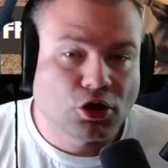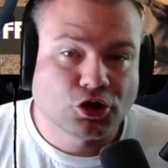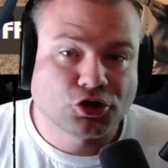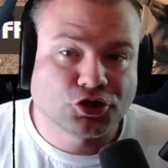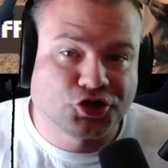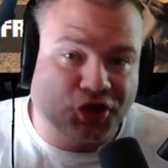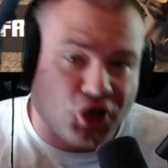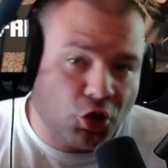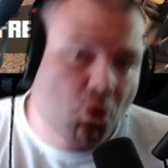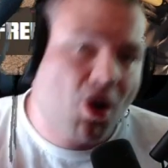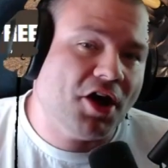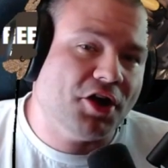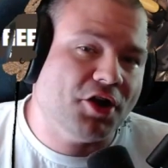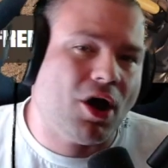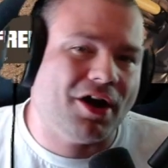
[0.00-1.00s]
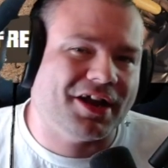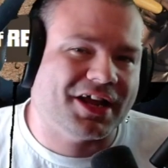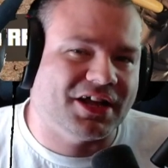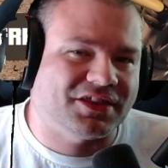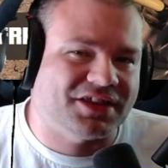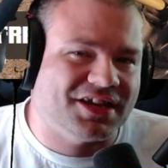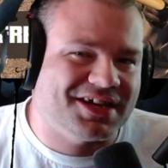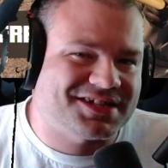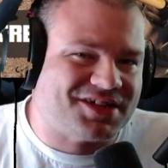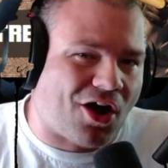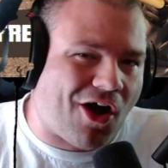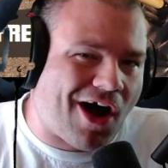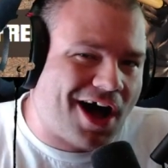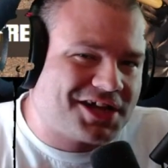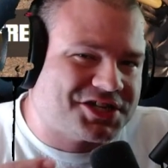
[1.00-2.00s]
Do you want to know how to get this
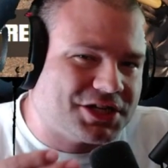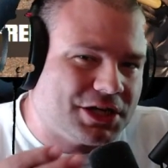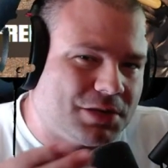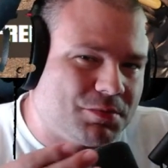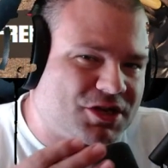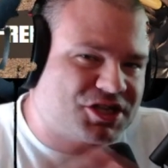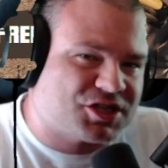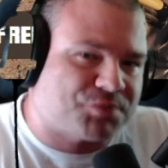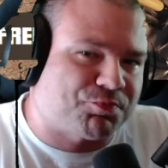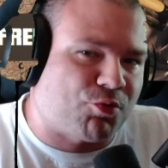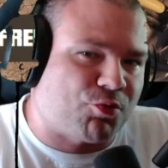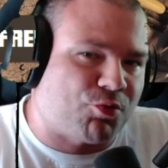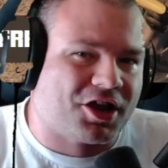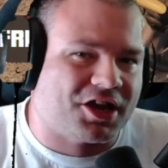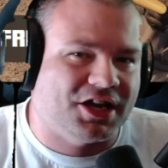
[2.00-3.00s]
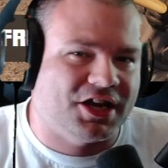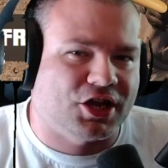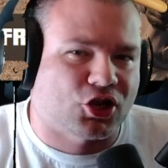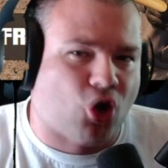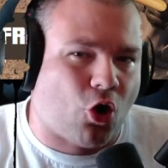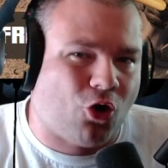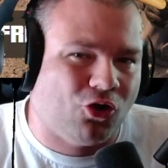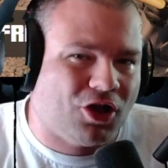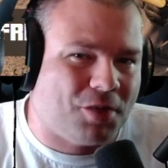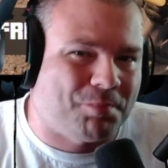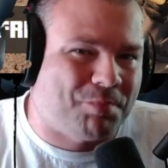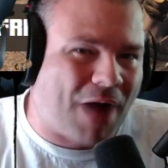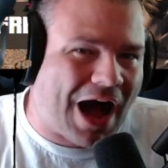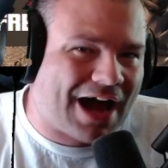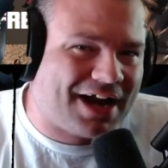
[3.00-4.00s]
awesome Sprunk and Ecola
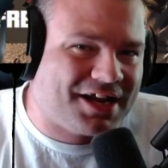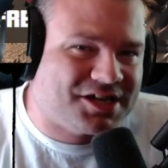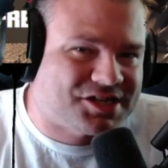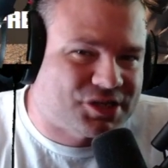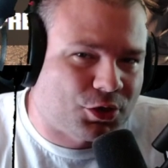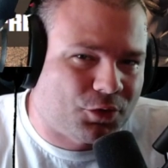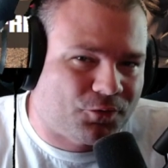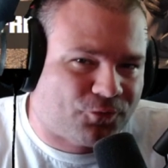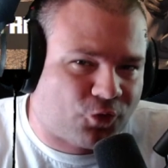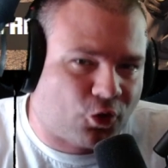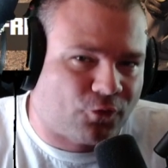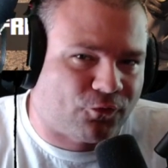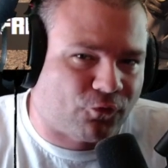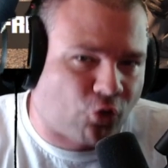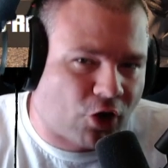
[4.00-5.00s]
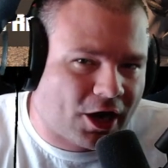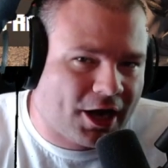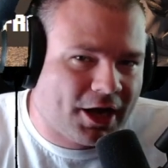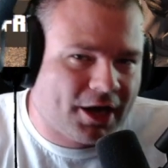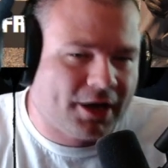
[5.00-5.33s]
bodysuit for free?